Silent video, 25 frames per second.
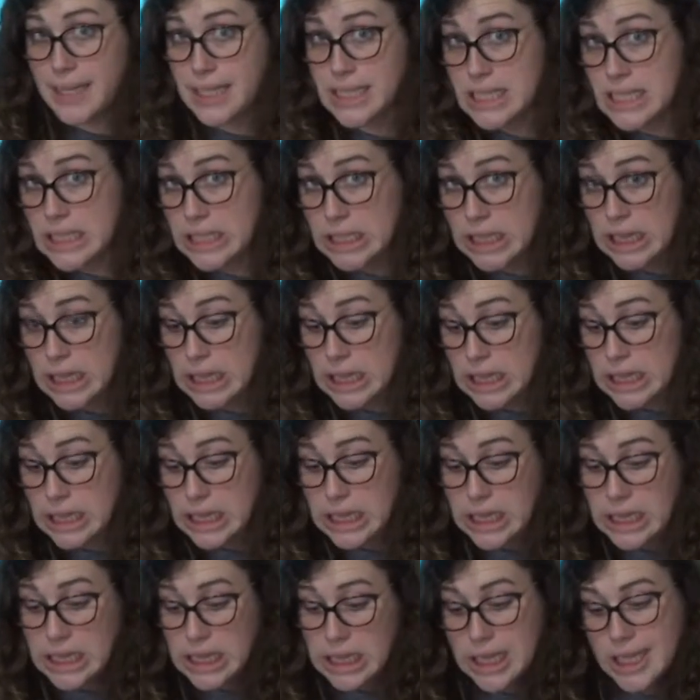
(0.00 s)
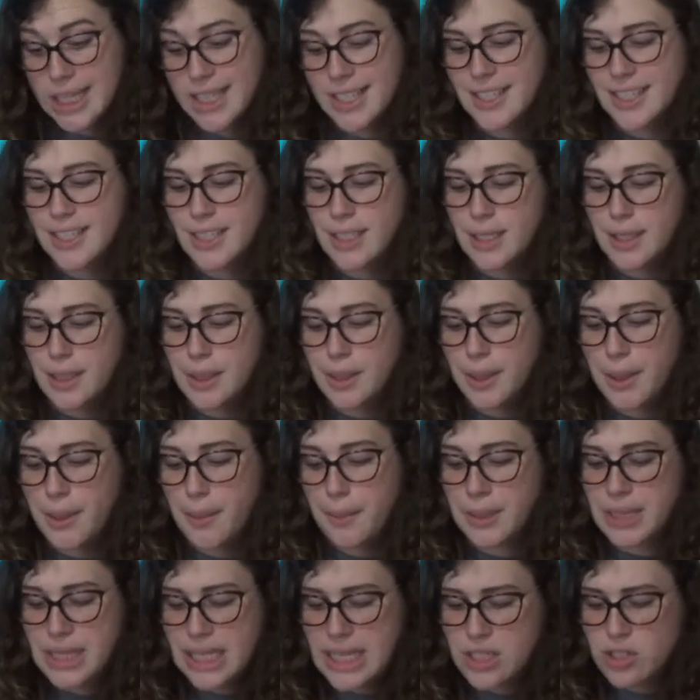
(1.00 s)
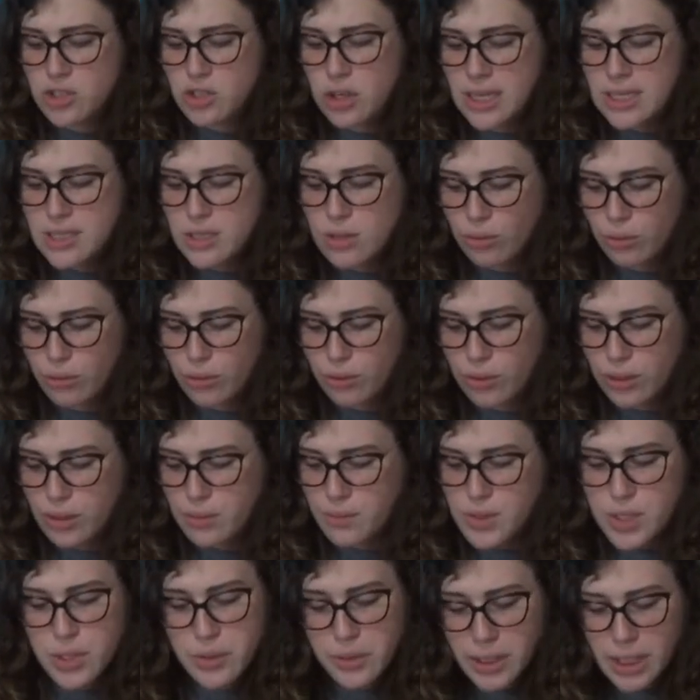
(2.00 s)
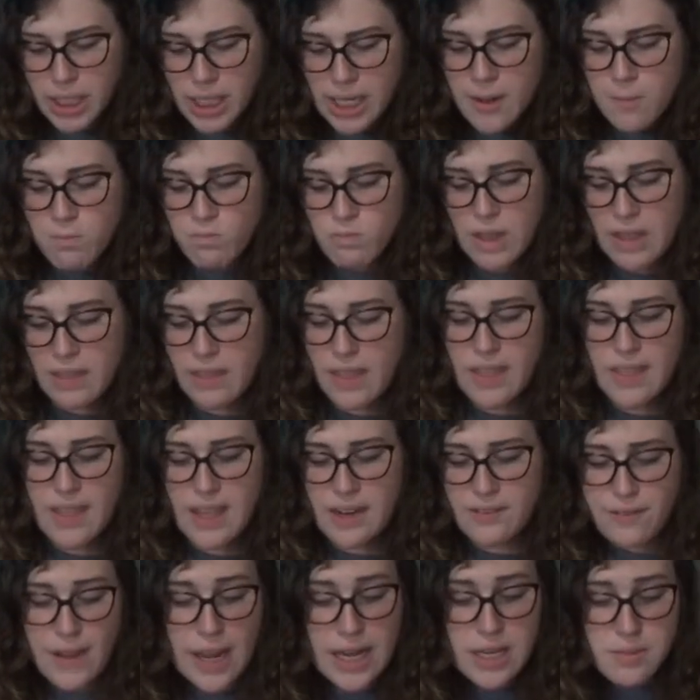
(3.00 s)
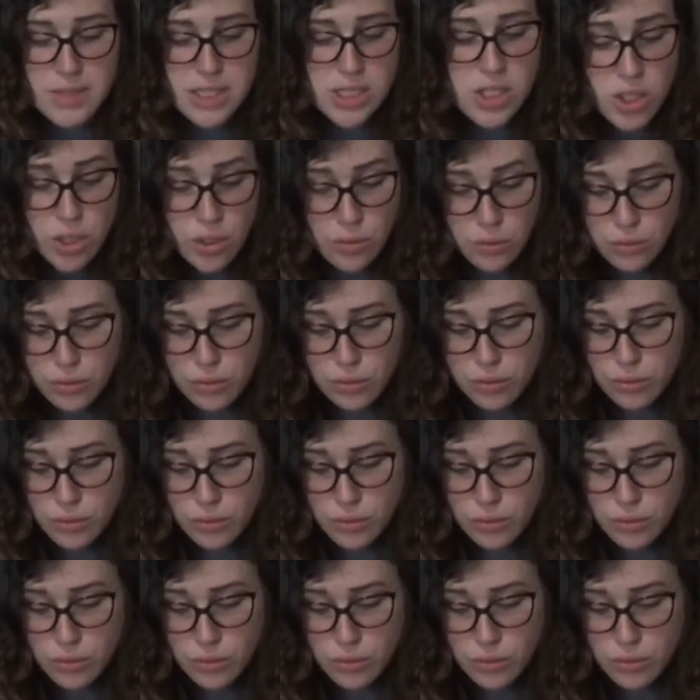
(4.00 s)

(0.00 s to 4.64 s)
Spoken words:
deal. But they can trace you through the computer, and then they'd find me too.